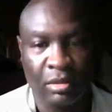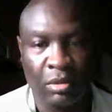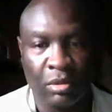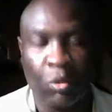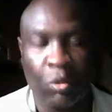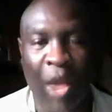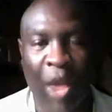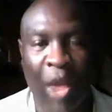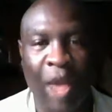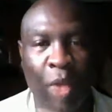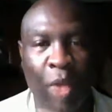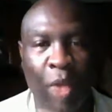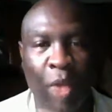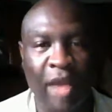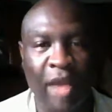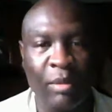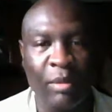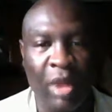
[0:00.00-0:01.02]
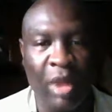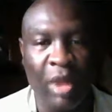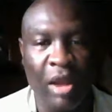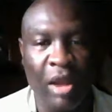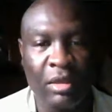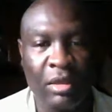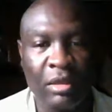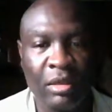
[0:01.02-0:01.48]
Why white
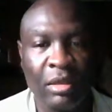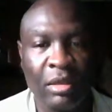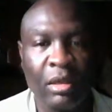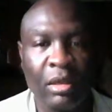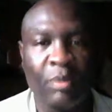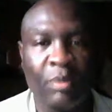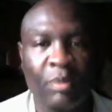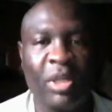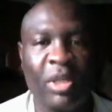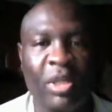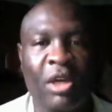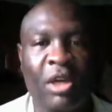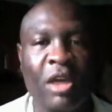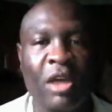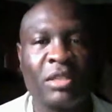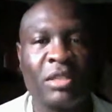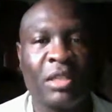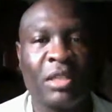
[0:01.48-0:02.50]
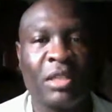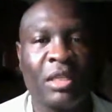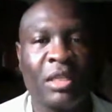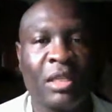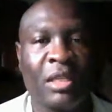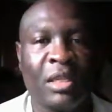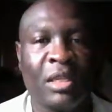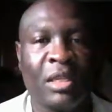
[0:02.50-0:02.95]
America? Because
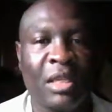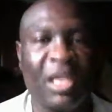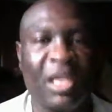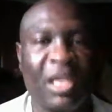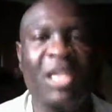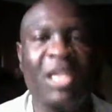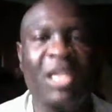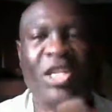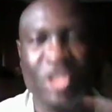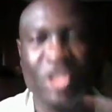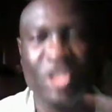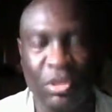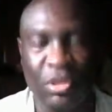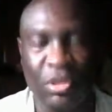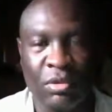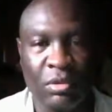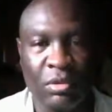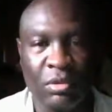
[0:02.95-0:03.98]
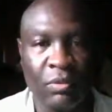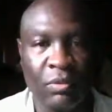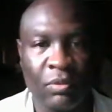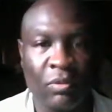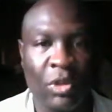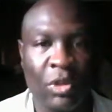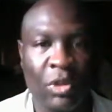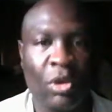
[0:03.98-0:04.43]
it is you
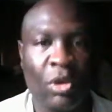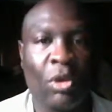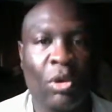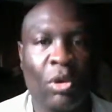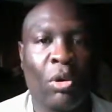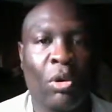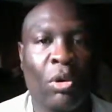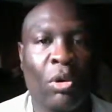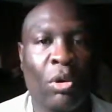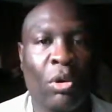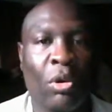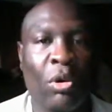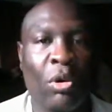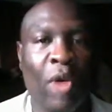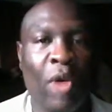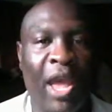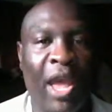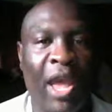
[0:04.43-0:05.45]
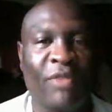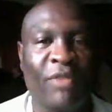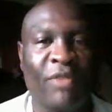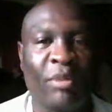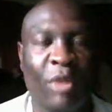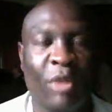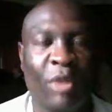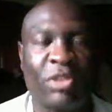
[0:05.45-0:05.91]
who have
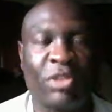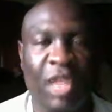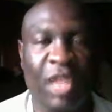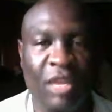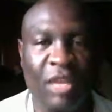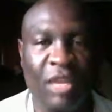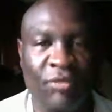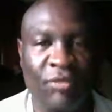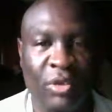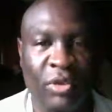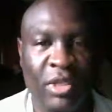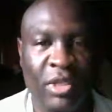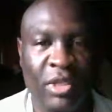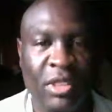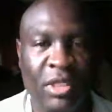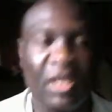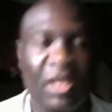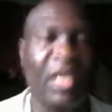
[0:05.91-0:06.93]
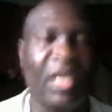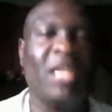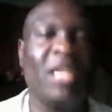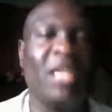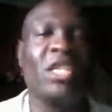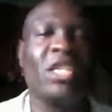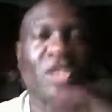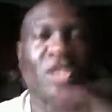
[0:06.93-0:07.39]
the most influence. It
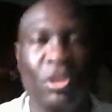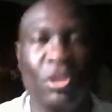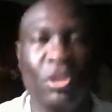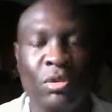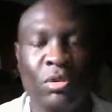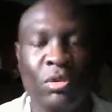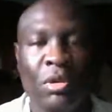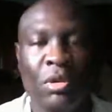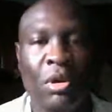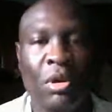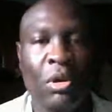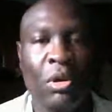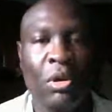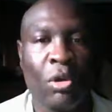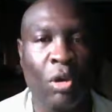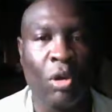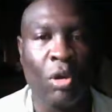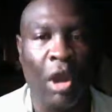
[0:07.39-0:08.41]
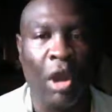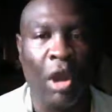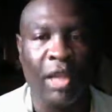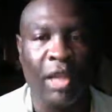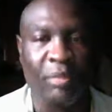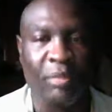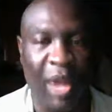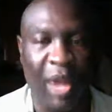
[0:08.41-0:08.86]
is you who are
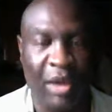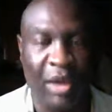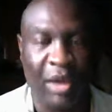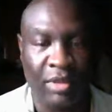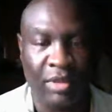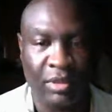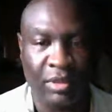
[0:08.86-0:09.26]
in power.